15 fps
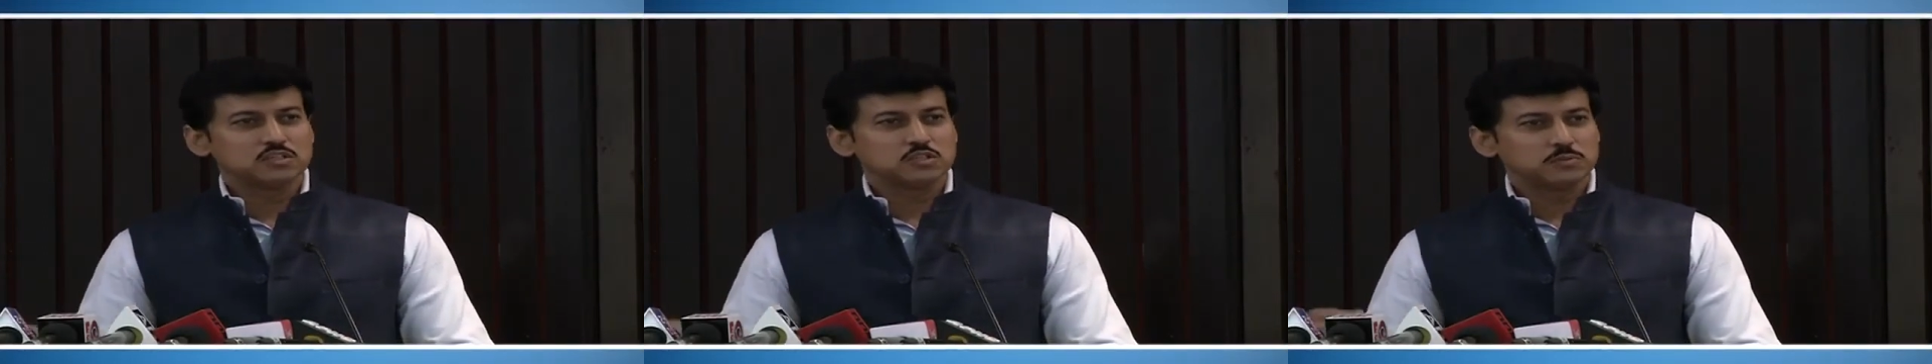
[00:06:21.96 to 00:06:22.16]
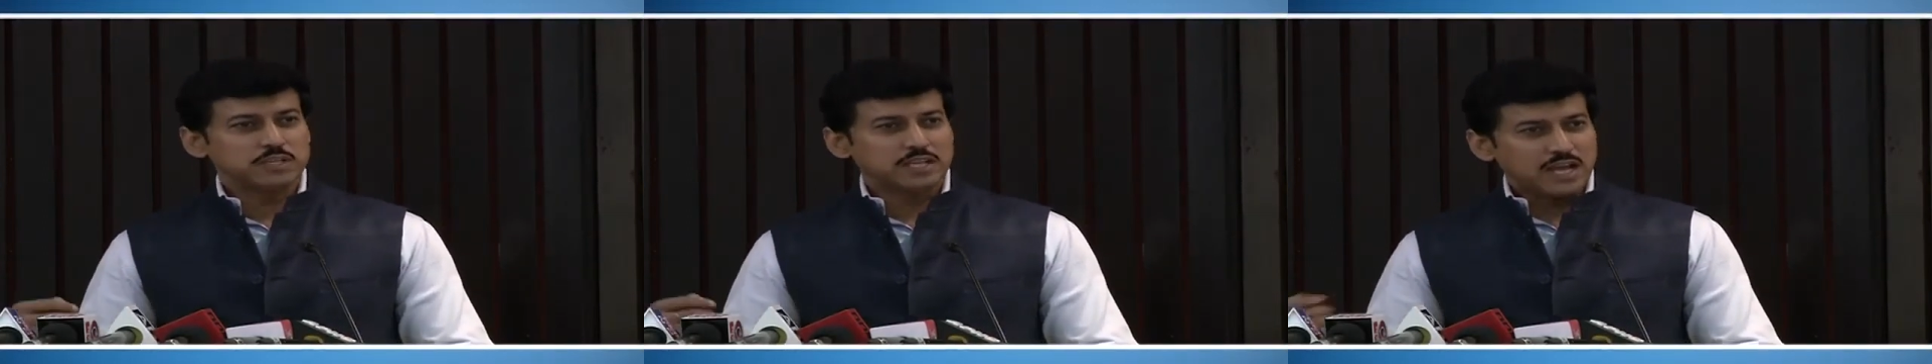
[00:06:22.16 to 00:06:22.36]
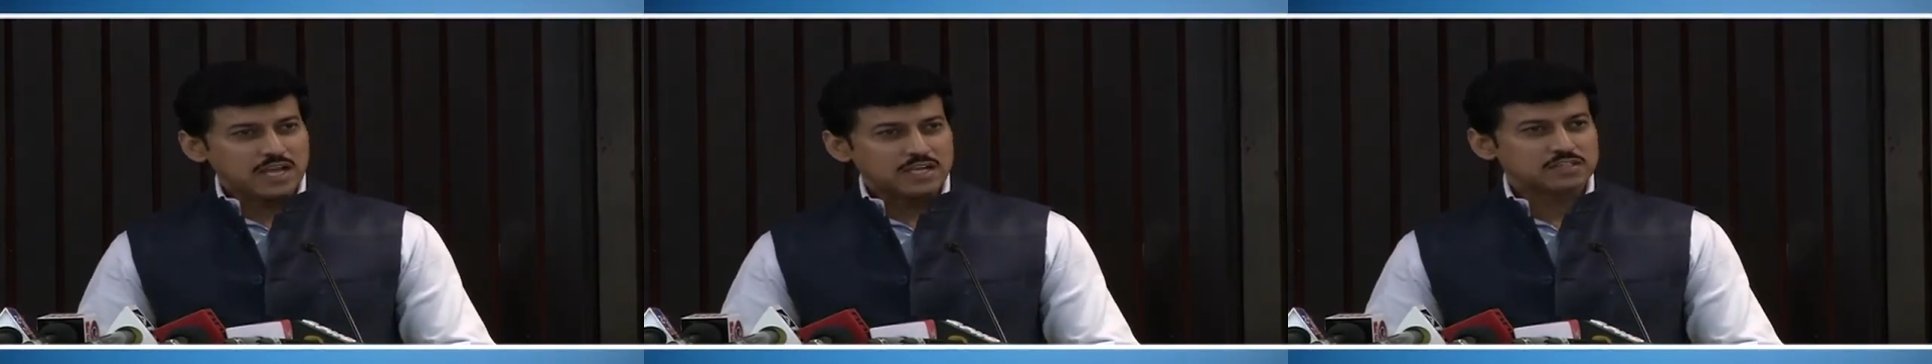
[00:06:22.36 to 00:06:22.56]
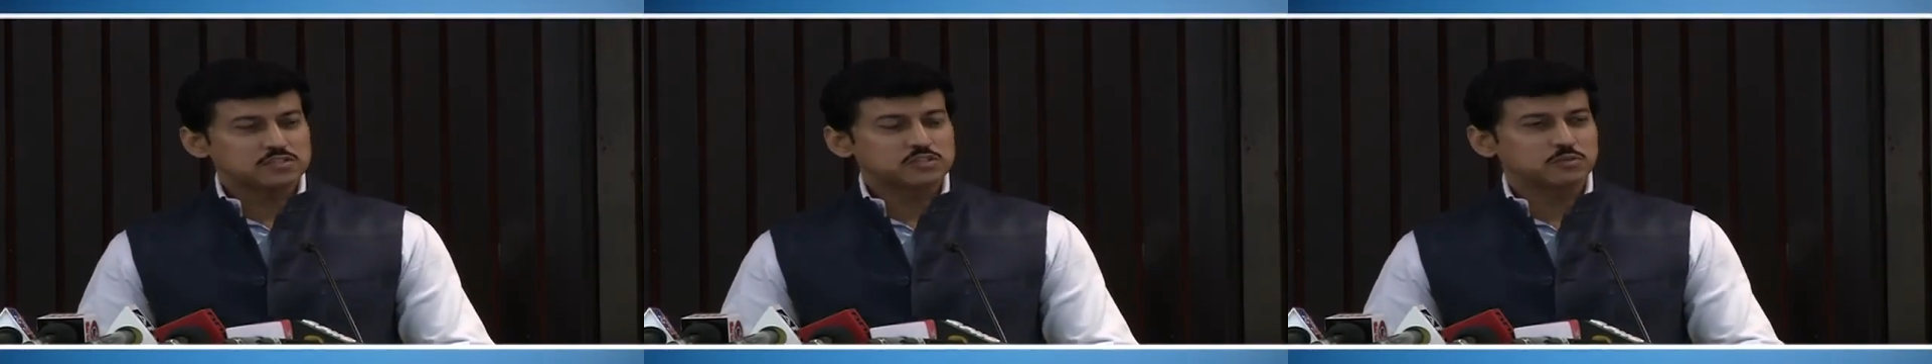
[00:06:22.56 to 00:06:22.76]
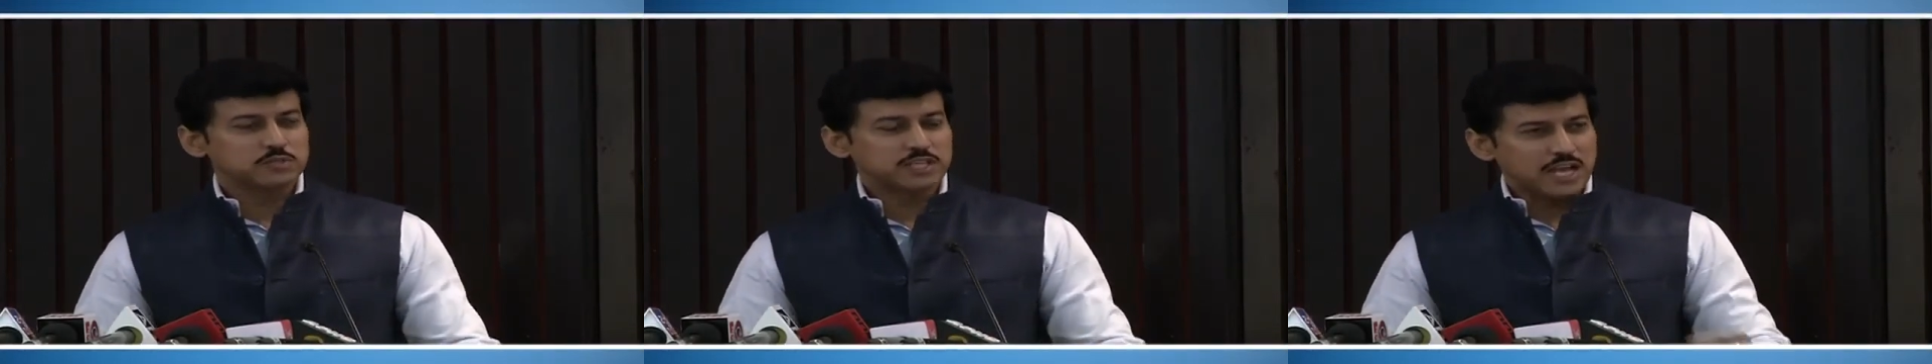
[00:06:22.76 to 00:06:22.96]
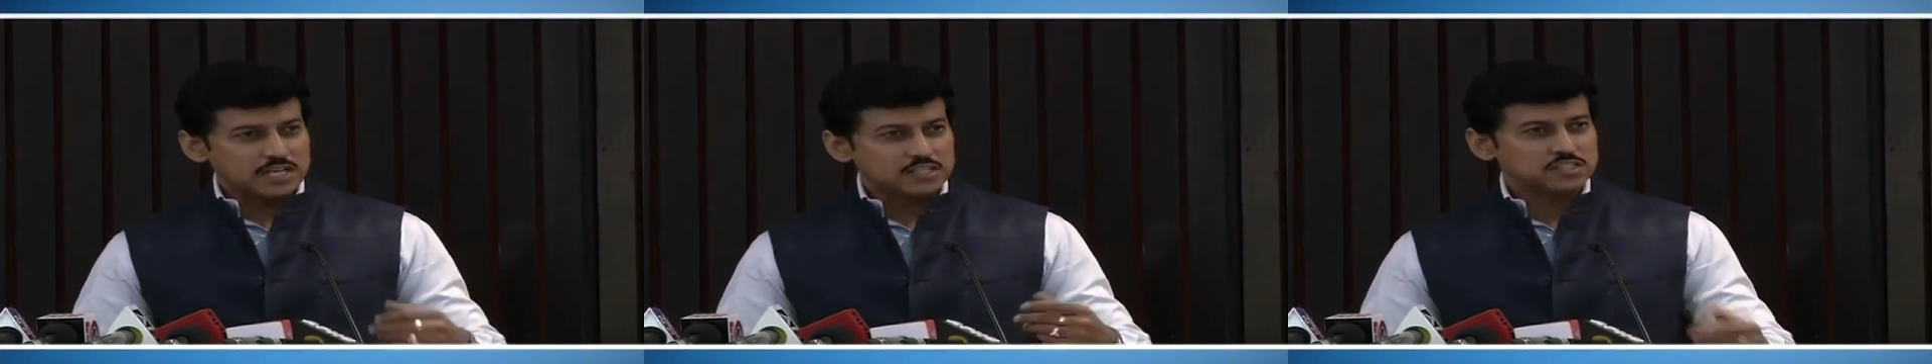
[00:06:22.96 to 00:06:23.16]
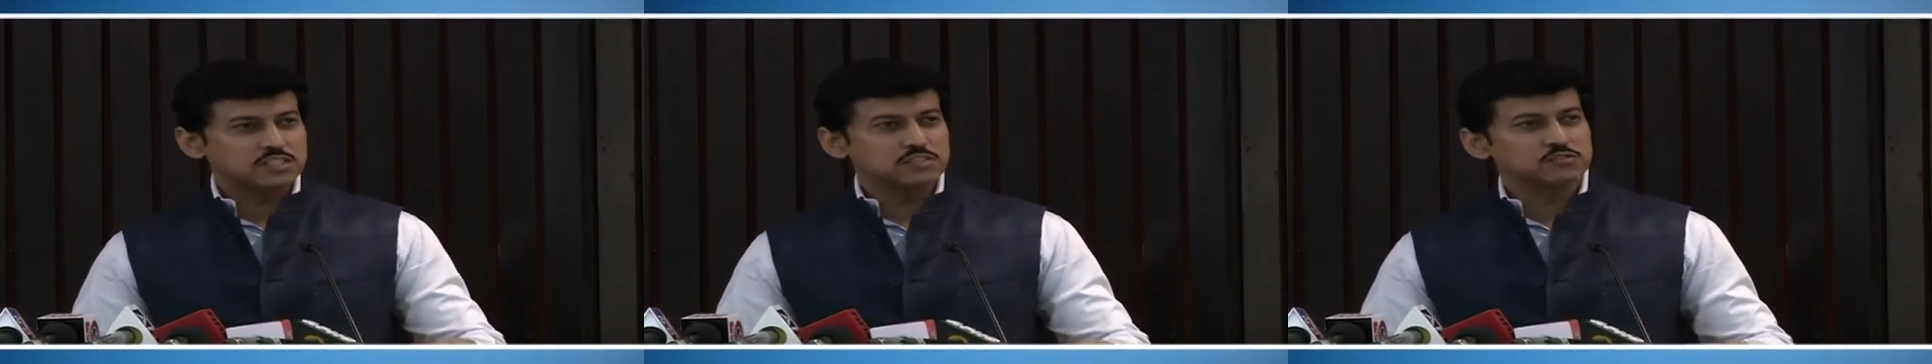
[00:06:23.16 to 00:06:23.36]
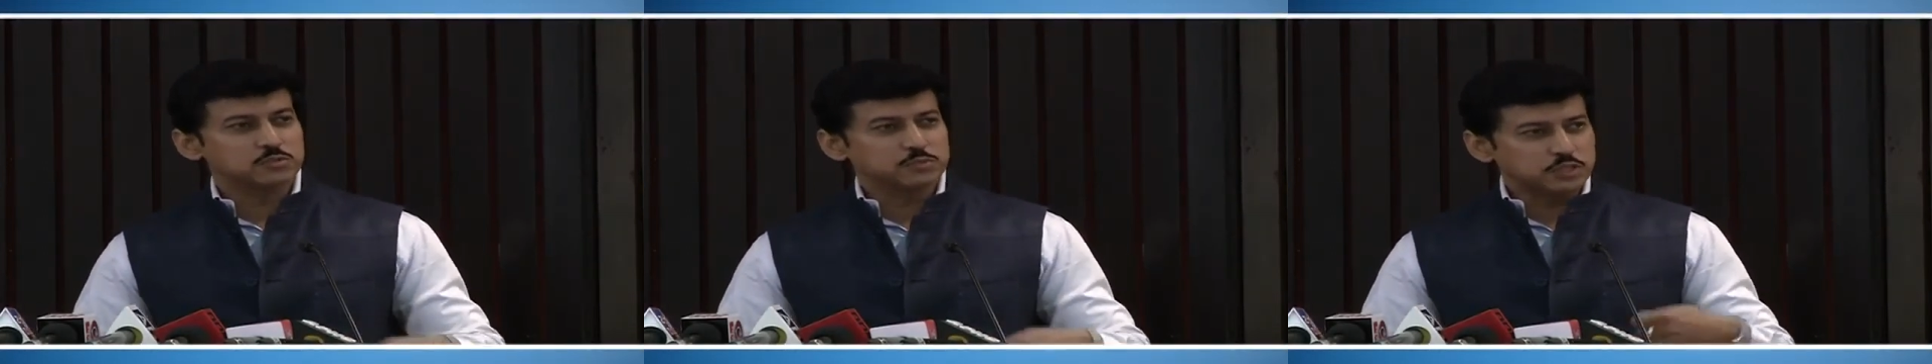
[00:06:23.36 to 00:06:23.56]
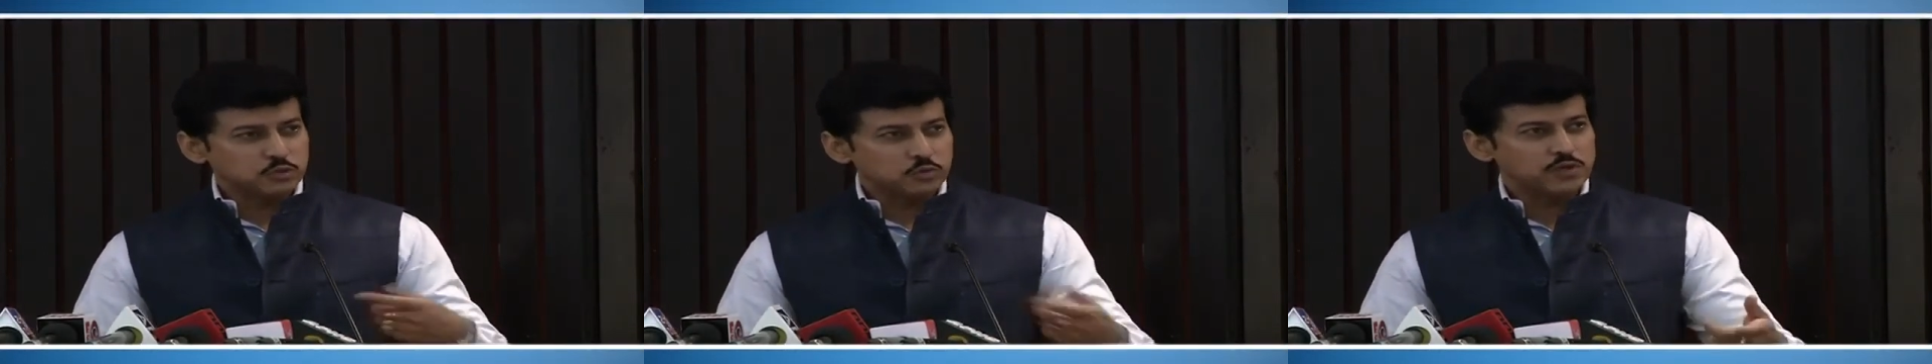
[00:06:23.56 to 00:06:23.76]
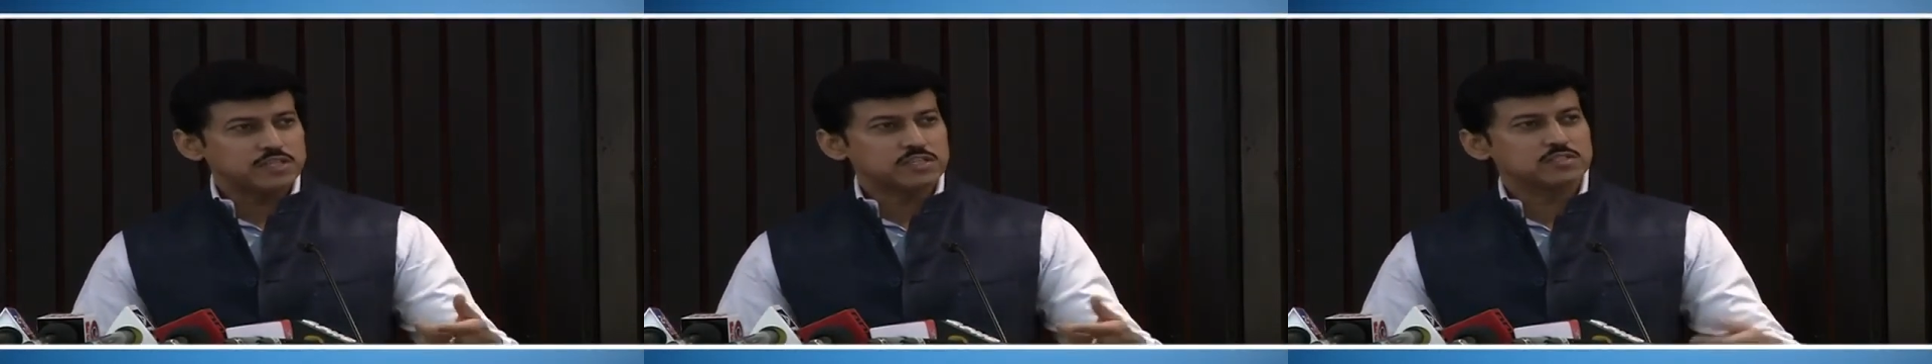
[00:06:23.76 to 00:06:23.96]
to be active, to be
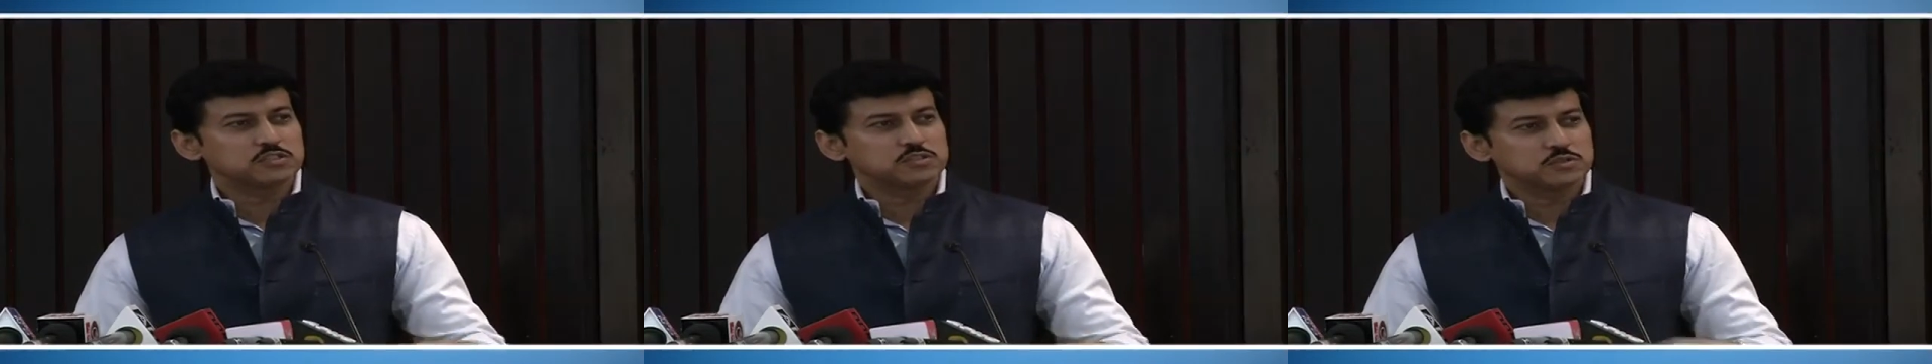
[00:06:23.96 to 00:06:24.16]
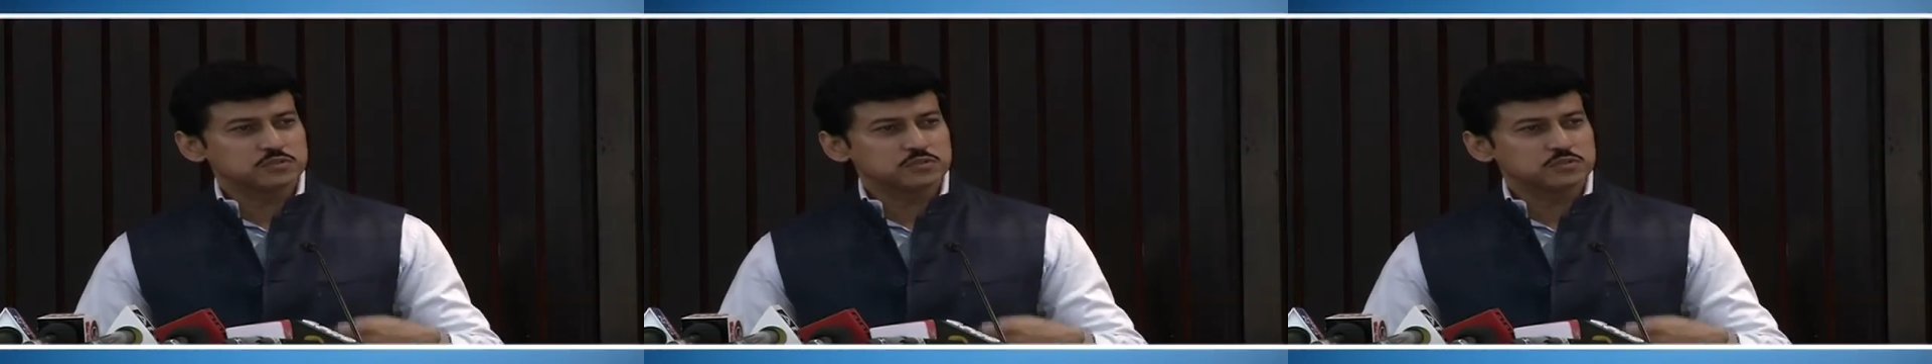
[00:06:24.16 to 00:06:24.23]
quick,